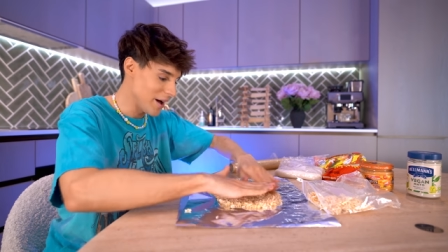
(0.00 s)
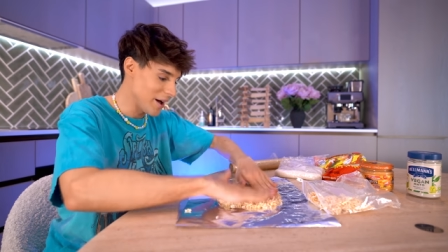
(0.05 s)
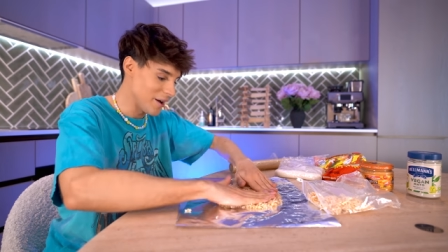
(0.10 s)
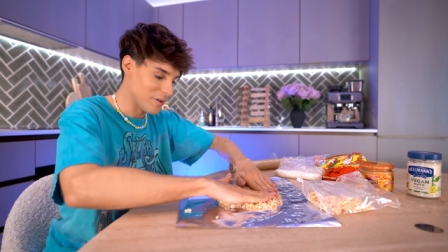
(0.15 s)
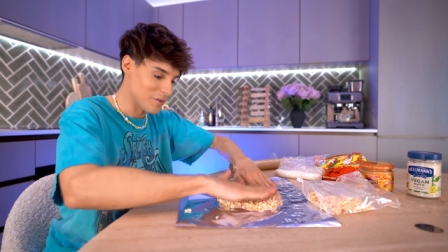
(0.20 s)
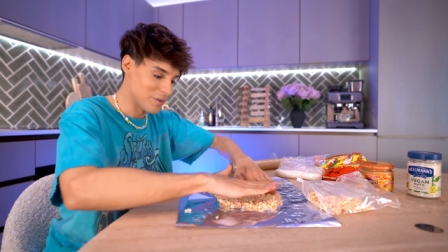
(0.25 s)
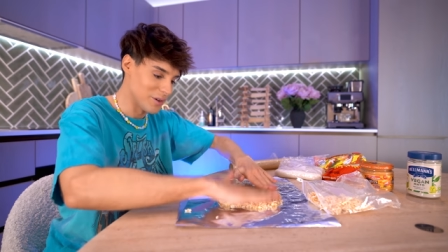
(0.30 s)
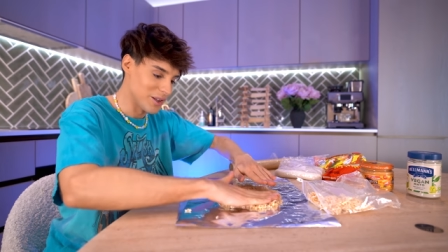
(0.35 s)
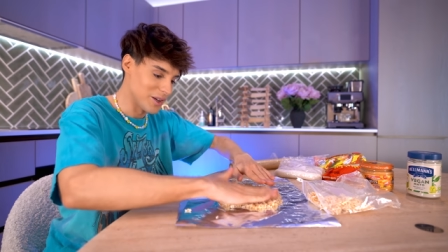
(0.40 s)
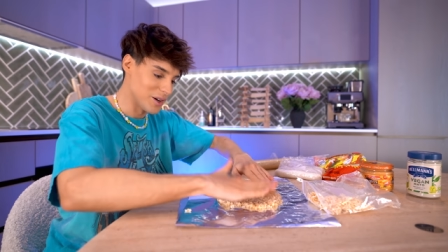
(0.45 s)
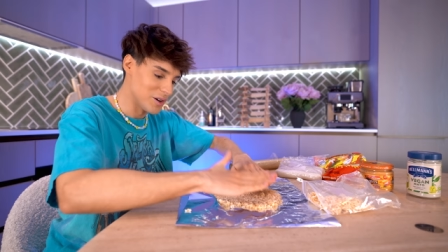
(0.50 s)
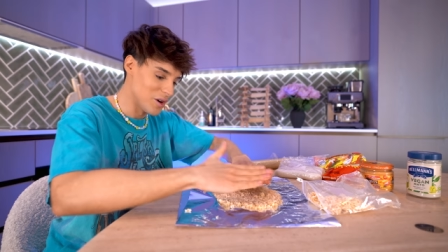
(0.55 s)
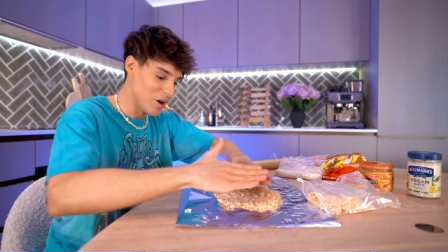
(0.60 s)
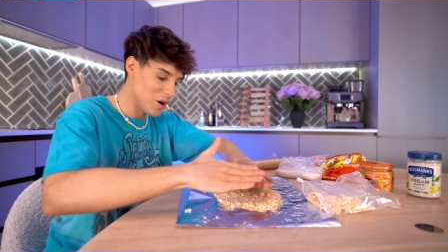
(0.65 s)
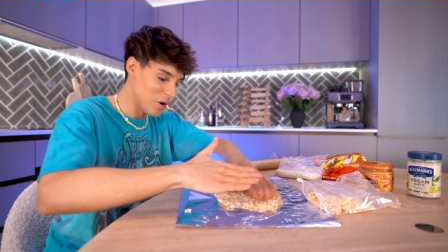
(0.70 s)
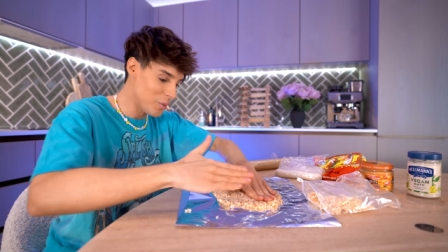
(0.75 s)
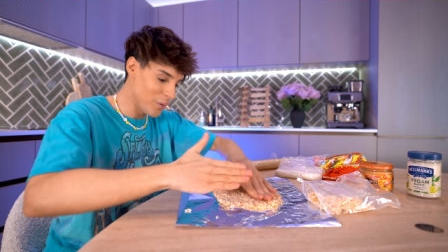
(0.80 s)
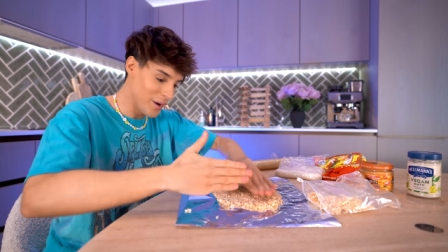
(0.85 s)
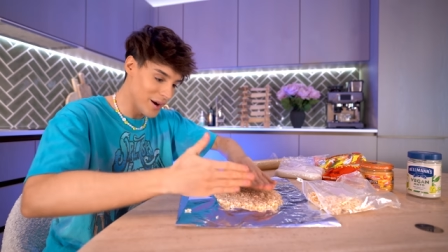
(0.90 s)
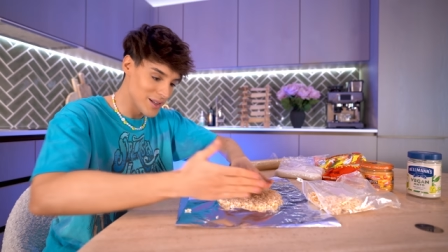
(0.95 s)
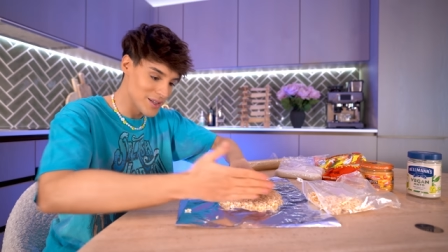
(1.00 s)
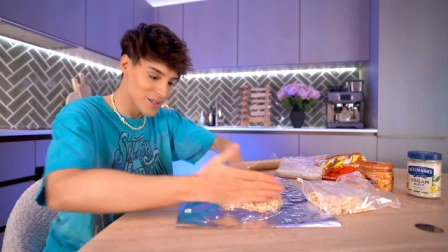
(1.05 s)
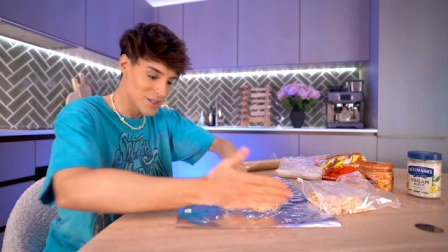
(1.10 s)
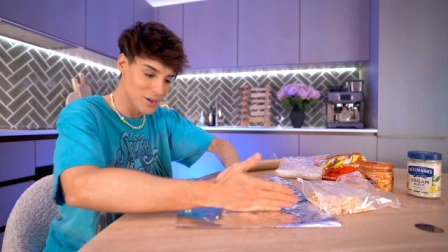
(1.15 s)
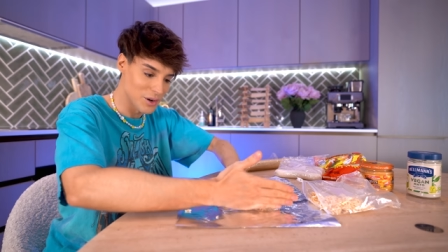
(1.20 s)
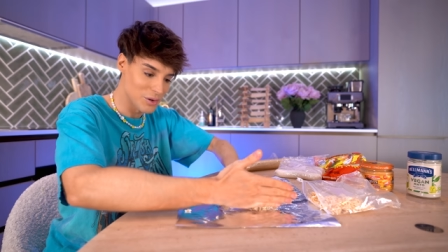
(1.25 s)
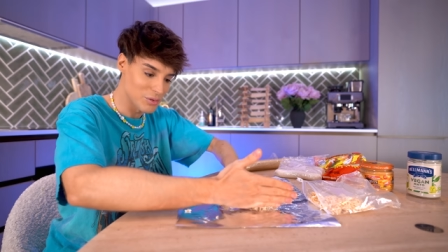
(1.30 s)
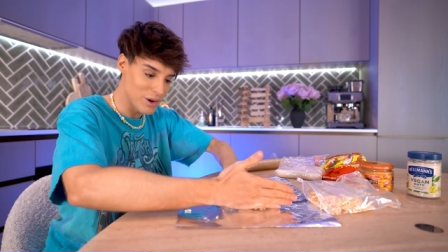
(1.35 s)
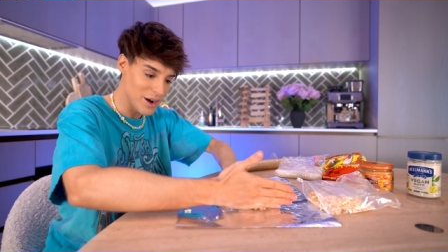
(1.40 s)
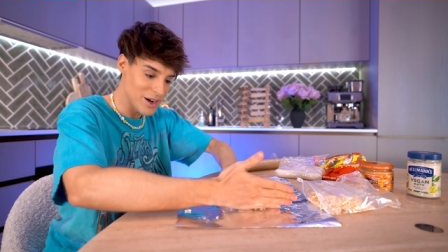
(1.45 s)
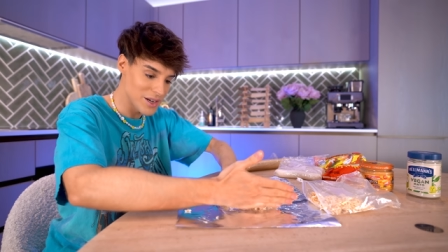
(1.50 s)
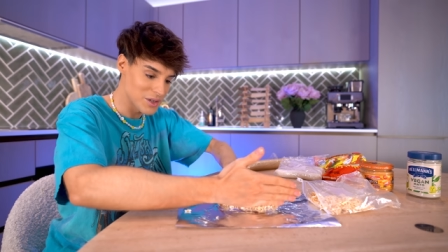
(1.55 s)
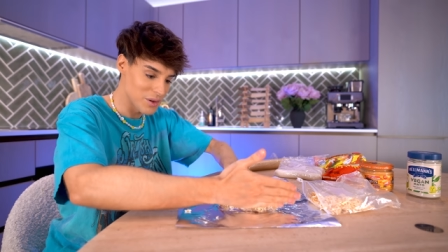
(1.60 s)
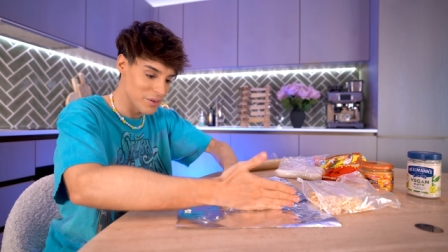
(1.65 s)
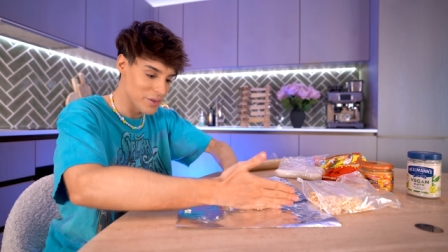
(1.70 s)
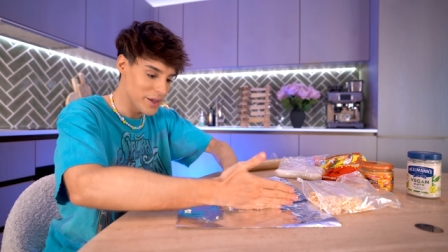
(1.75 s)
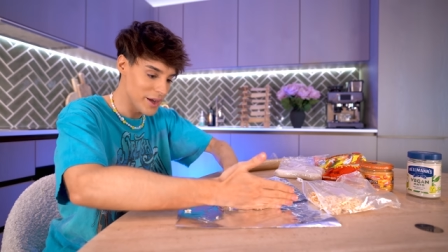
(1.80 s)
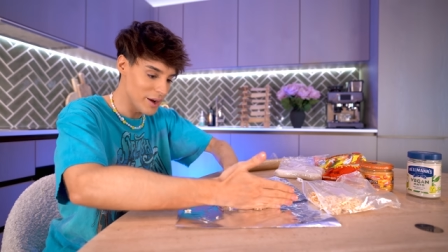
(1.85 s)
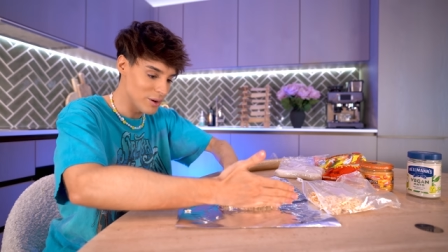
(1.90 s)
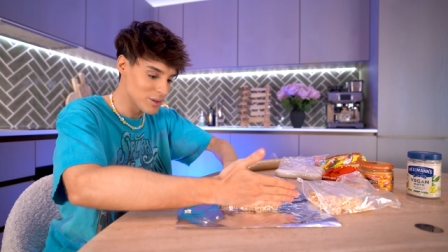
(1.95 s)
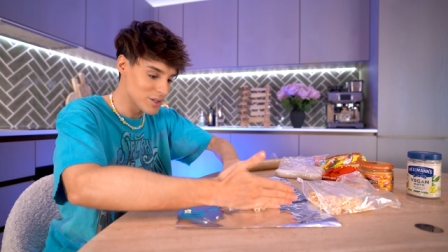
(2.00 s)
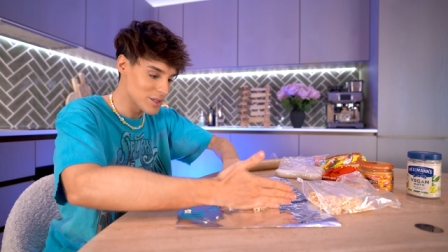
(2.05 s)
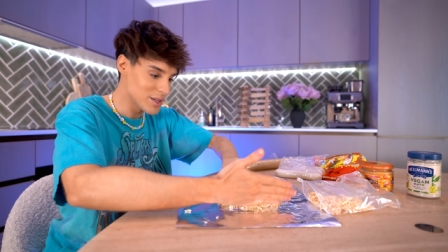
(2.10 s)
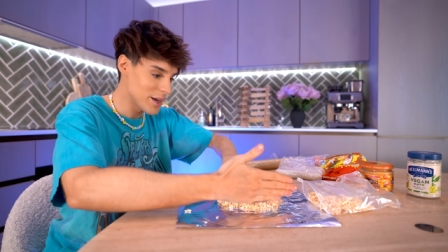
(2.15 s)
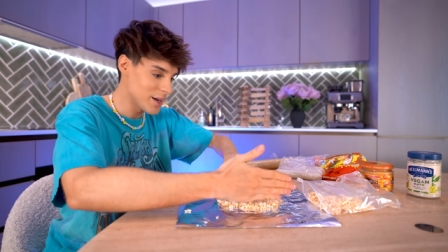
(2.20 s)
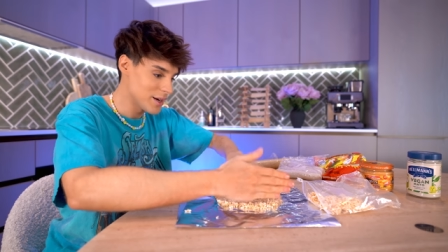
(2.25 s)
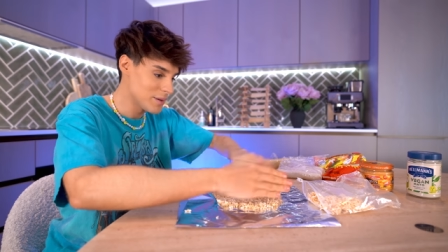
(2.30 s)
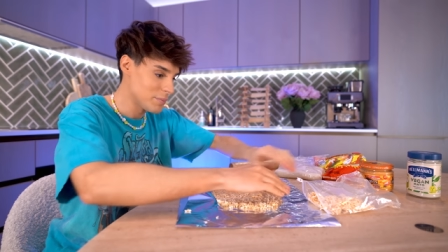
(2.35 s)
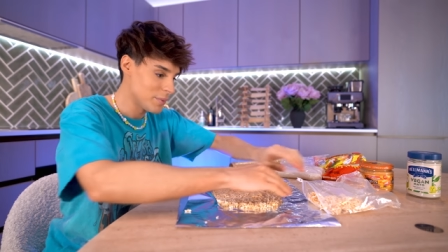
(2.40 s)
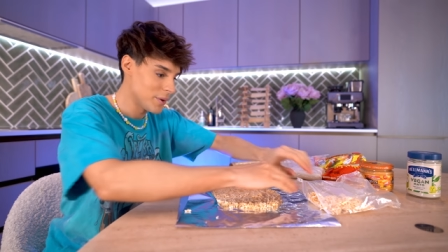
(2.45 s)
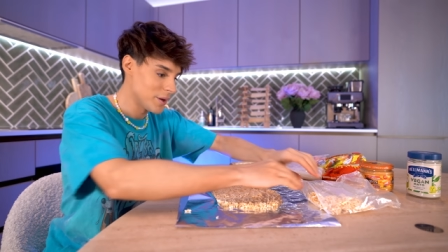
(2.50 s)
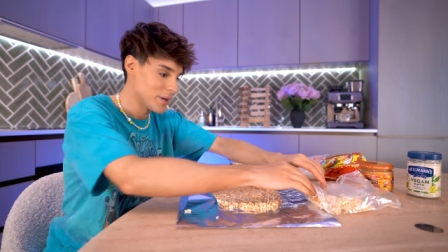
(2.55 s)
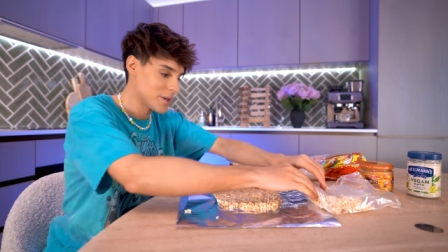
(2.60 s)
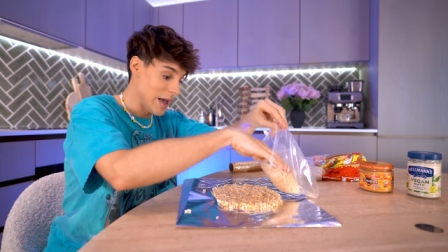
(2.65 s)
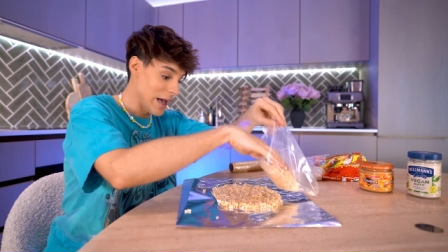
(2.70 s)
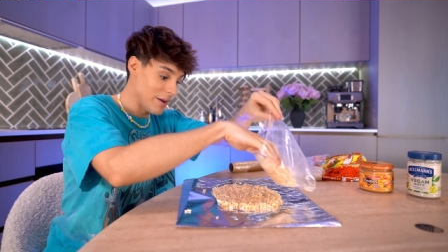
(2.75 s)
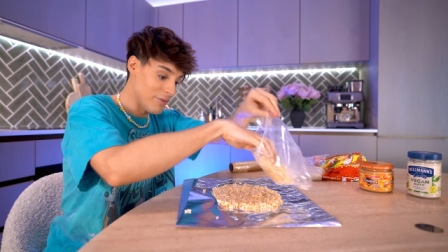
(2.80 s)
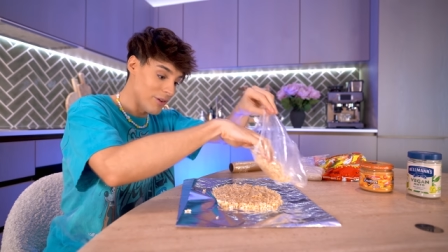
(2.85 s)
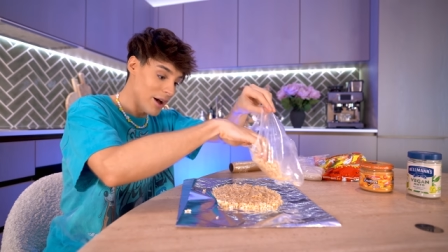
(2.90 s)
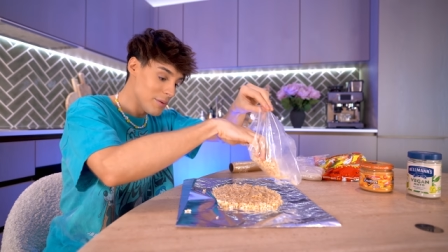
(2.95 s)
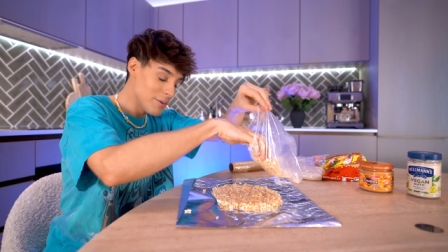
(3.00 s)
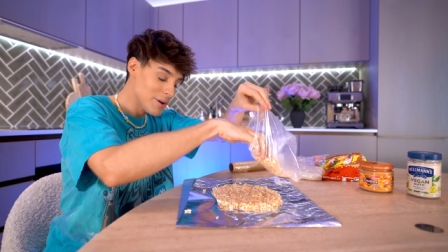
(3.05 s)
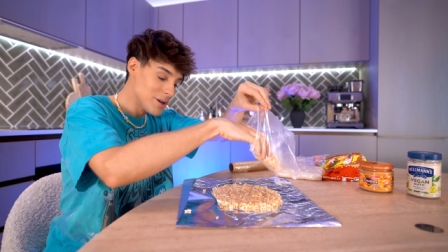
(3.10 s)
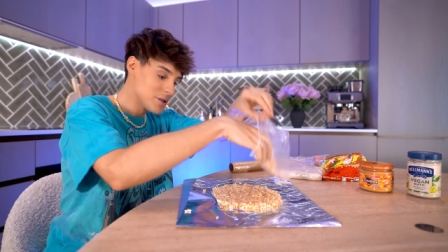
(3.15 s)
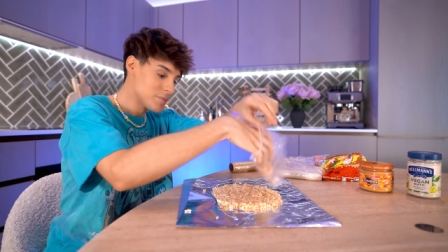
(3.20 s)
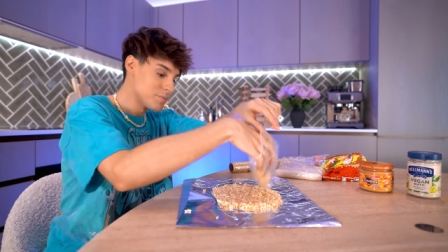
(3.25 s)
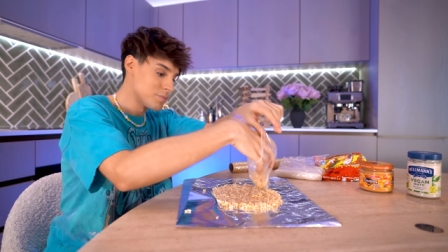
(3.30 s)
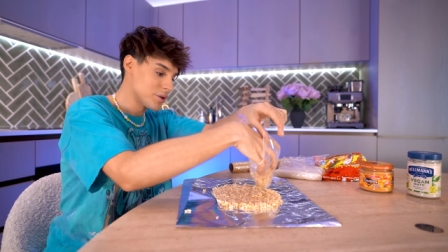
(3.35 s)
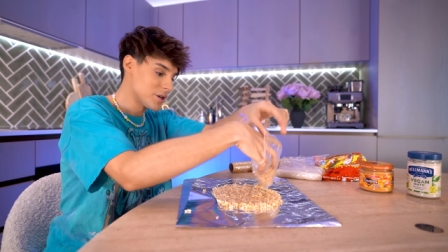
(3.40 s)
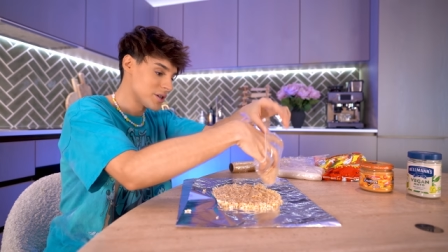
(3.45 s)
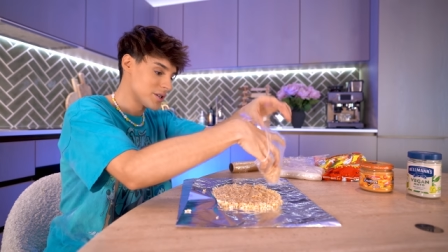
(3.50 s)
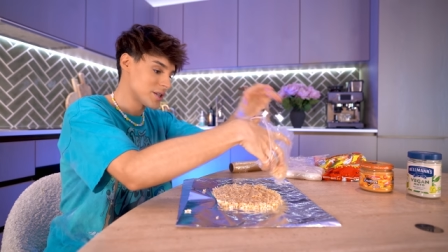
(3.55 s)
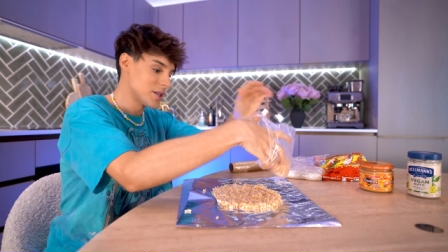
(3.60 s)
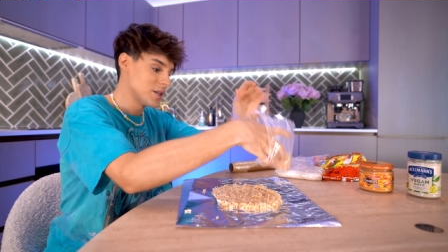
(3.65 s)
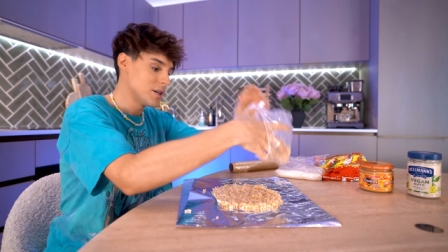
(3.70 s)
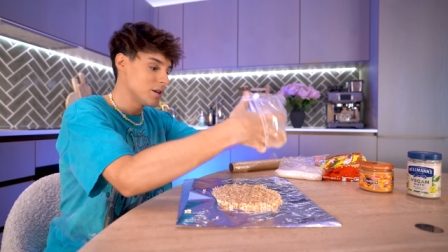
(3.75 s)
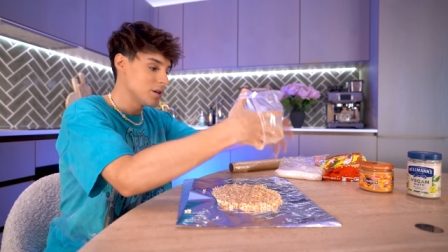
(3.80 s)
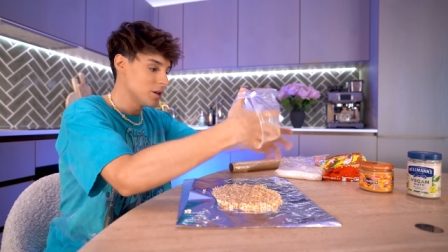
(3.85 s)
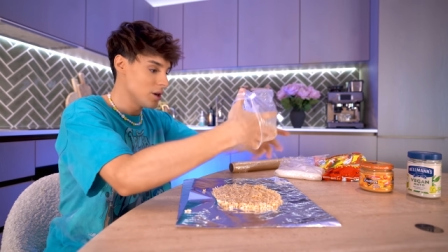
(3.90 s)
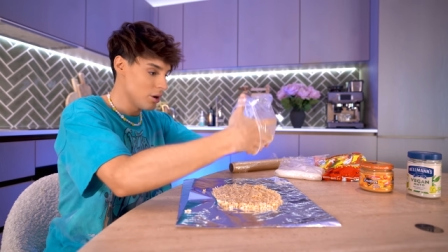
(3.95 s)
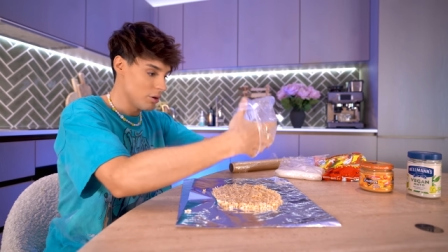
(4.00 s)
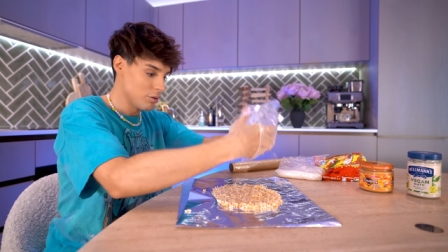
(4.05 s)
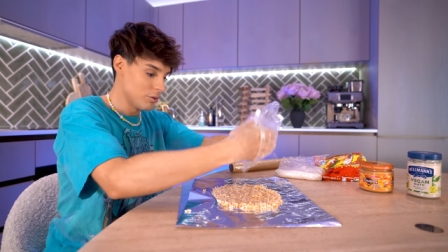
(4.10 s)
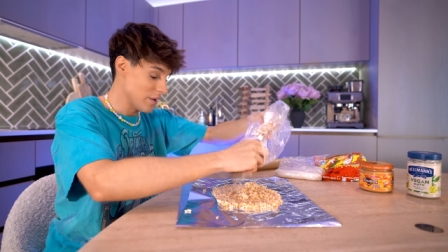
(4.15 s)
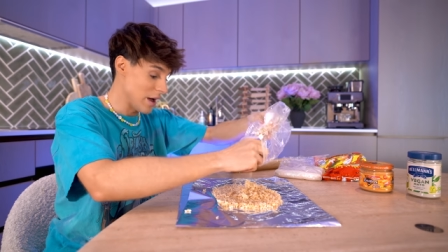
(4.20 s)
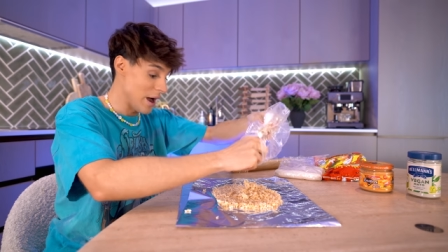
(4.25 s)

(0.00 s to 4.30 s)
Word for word: I don't really know why it's no rice on the outside, but have I been to prison? No.